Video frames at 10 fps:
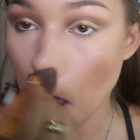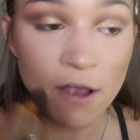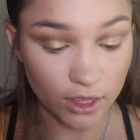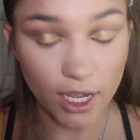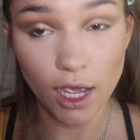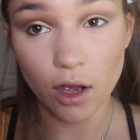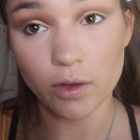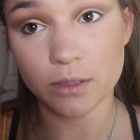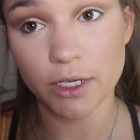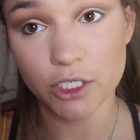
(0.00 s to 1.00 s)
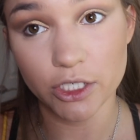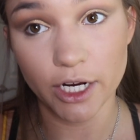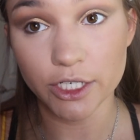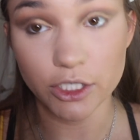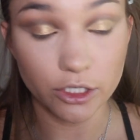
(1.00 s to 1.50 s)
One thing I always make sure
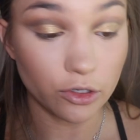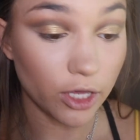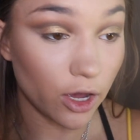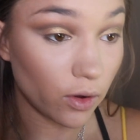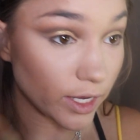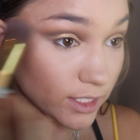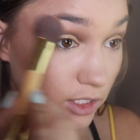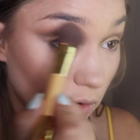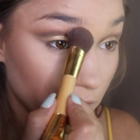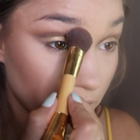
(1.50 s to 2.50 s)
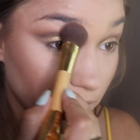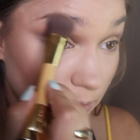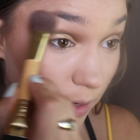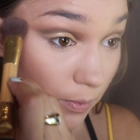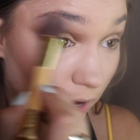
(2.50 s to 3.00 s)
I do though is go underneath
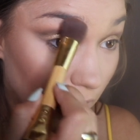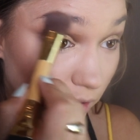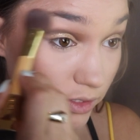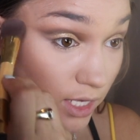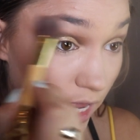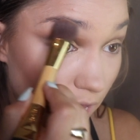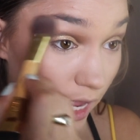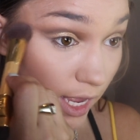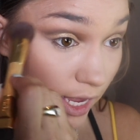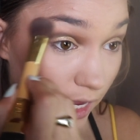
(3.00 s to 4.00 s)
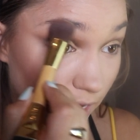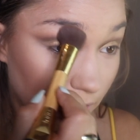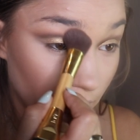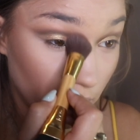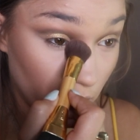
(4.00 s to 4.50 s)
my brows
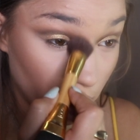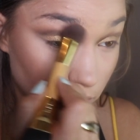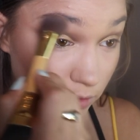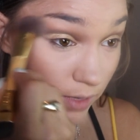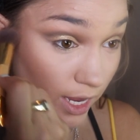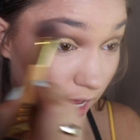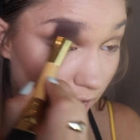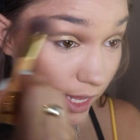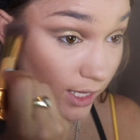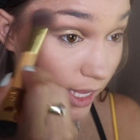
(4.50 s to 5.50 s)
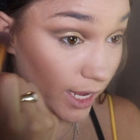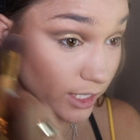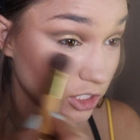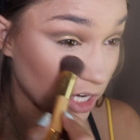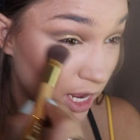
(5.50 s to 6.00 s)
and use my
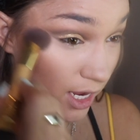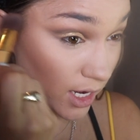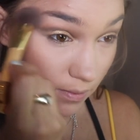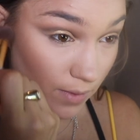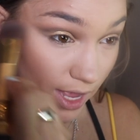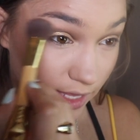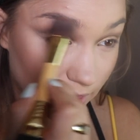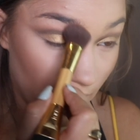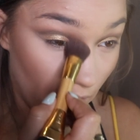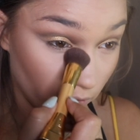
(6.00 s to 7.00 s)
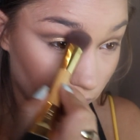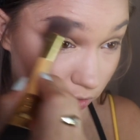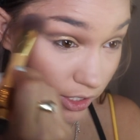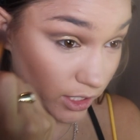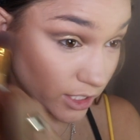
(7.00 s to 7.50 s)
highlight shade, make that
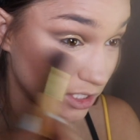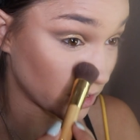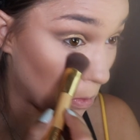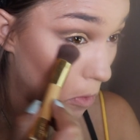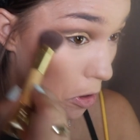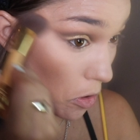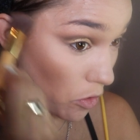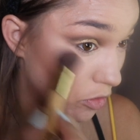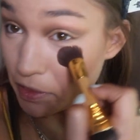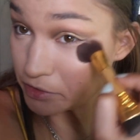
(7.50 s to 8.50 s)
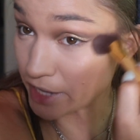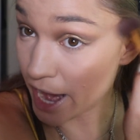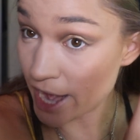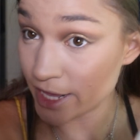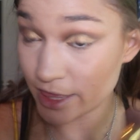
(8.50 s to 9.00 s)
really smooth. If there's
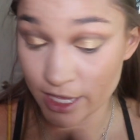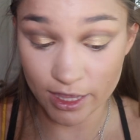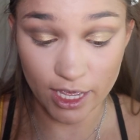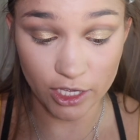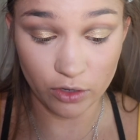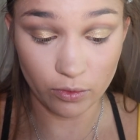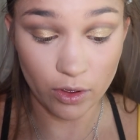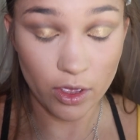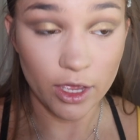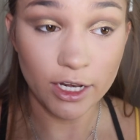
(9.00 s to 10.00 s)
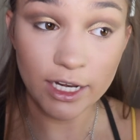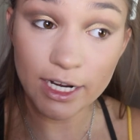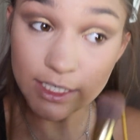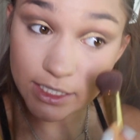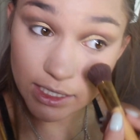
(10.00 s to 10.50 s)
anything that you
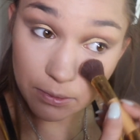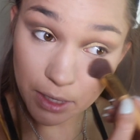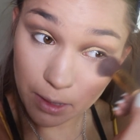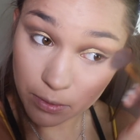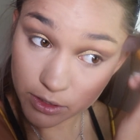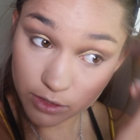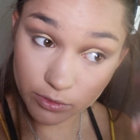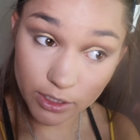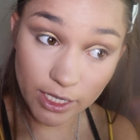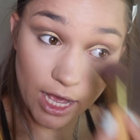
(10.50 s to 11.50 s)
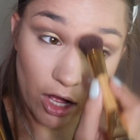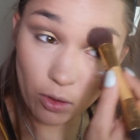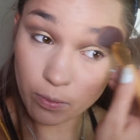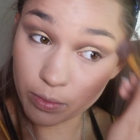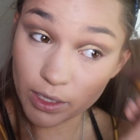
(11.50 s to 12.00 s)
need to be able to really
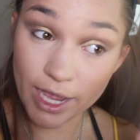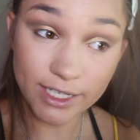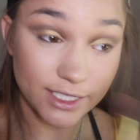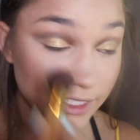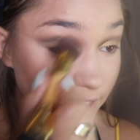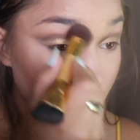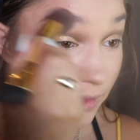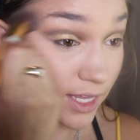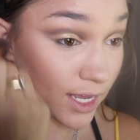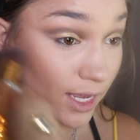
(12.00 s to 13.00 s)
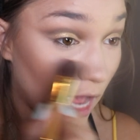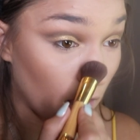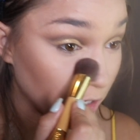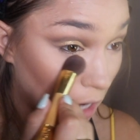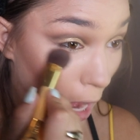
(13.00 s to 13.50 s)
help blend something
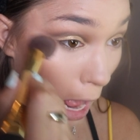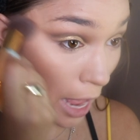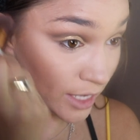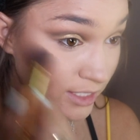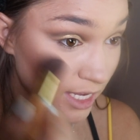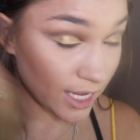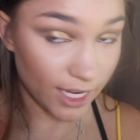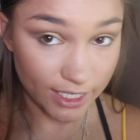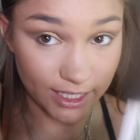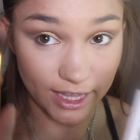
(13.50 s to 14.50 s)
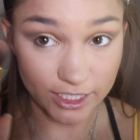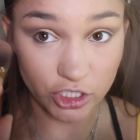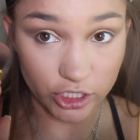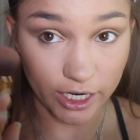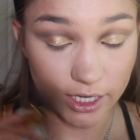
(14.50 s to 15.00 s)
on your eyes, it's
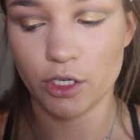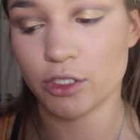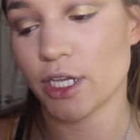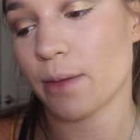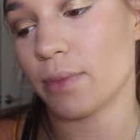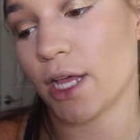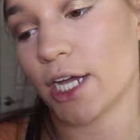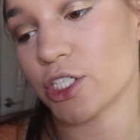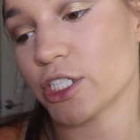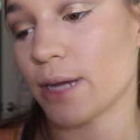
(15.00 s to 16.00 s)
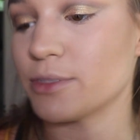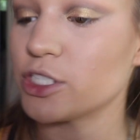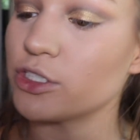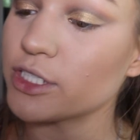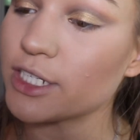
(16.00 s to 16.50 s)
this trick. Using blush, I'm
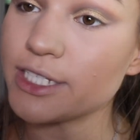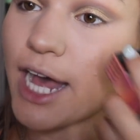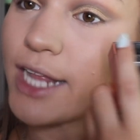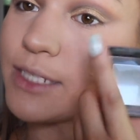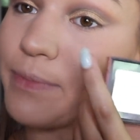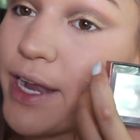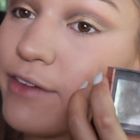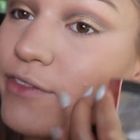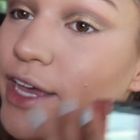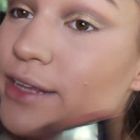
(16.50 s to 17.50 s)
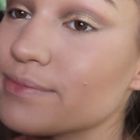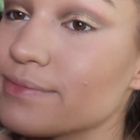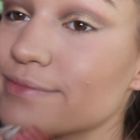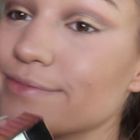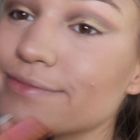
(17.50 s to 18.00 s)
just using the Dallas Benefit.
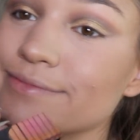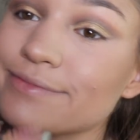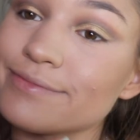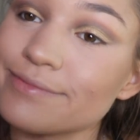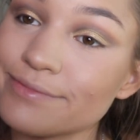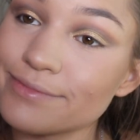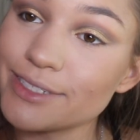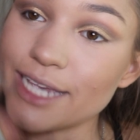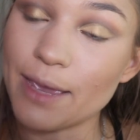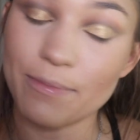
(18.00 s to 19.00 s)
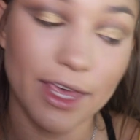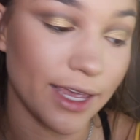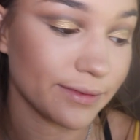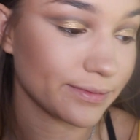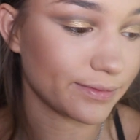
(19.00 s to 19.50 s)
Same
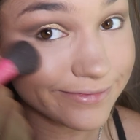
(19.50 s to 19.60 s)
thing.